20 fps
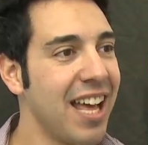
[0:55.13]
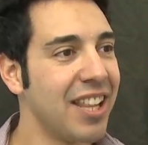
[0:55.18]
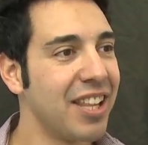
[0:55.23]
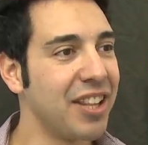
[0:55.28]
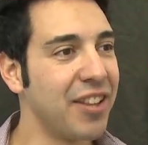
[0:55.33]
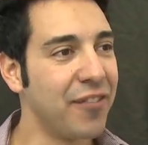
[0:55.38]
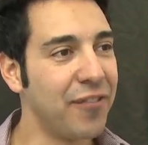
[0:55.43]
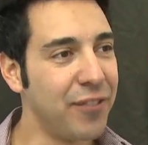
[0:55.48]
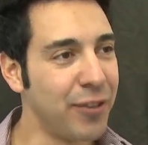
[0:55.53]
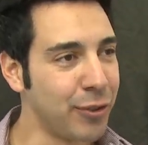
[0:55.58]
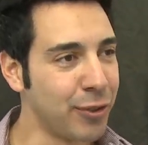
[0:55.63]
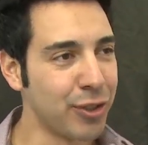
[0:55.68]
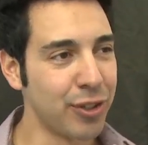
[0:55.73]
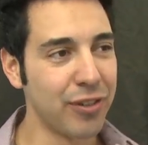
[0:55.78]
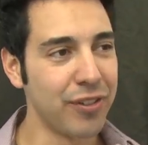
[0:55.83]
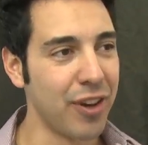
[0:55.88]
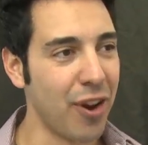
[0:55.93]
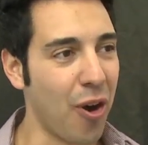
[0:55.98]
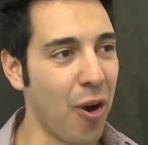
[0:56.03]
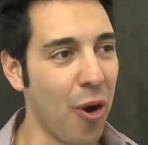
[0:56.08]
that the future
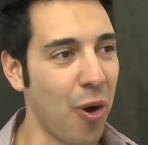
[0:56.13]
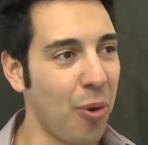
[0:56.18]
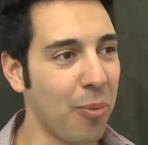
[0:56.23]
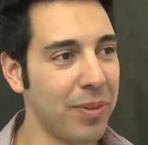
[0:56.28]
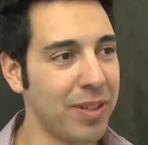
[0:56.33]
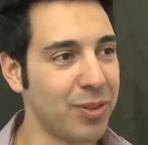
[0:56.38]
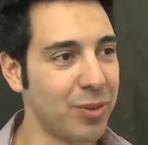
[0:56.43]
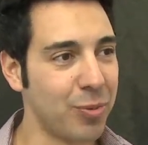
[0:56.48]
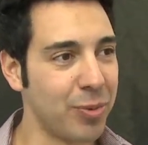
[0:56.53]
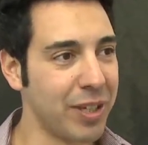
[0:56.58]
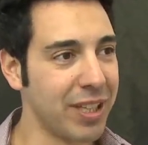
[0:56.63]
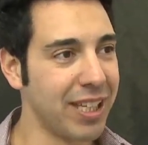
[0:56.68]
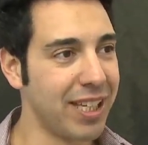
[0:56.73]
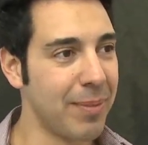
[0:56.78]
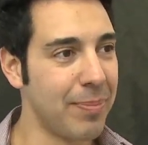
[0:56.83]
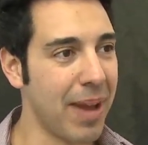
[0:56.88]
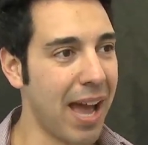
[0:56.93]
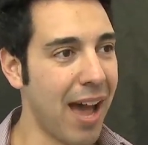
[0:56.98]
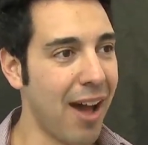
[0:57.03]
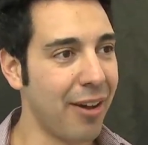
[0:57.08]
of the home is really
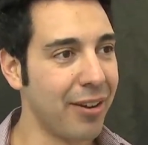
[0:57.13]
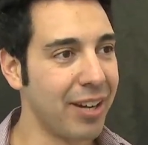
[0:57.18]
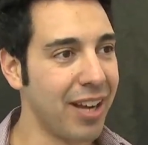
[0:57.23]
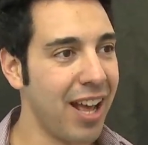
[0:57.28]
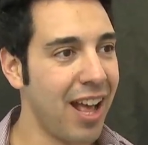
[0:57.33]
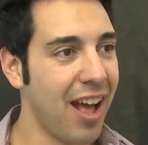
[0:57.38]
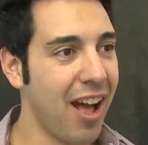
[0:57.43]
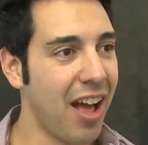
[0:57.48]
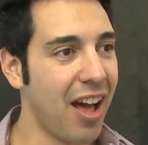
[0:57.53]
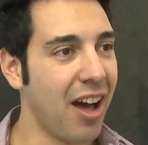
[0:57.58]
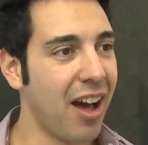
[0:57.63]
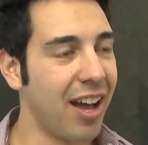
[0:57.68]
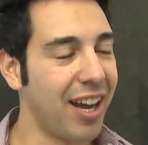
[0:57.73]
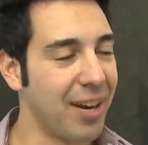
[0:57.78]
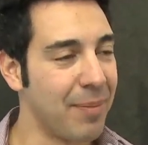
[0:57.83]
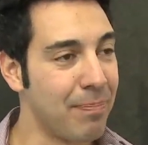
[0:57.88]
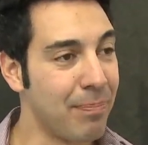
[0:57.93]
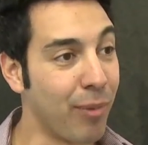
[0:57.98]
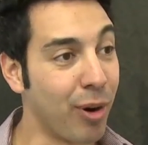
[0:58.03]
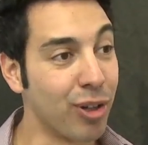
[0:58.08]
about an
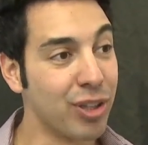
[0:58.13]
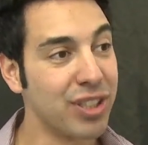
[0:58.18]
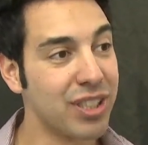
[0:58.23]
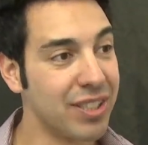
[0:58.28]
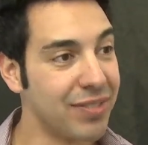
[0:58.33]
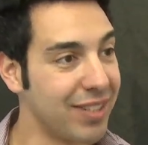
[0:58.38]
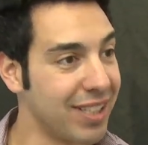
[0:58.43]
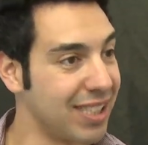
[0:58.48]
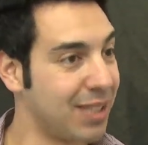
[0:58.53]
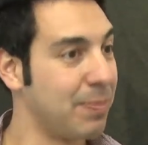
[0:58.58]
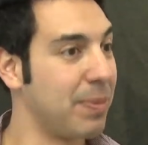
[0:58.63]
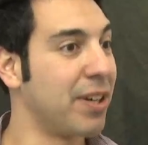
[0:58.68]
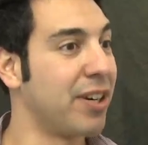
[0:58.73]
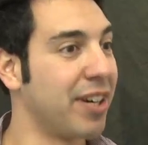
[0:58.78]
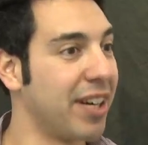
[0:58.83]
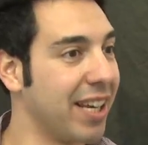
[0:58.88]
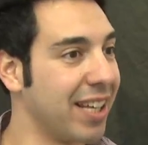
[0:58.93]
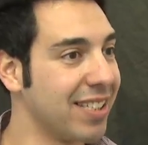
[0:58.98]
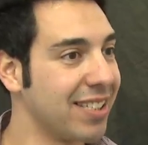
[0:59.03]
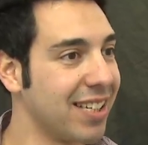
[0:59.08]
immersive
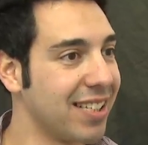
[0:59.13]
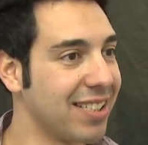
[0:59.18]
experience.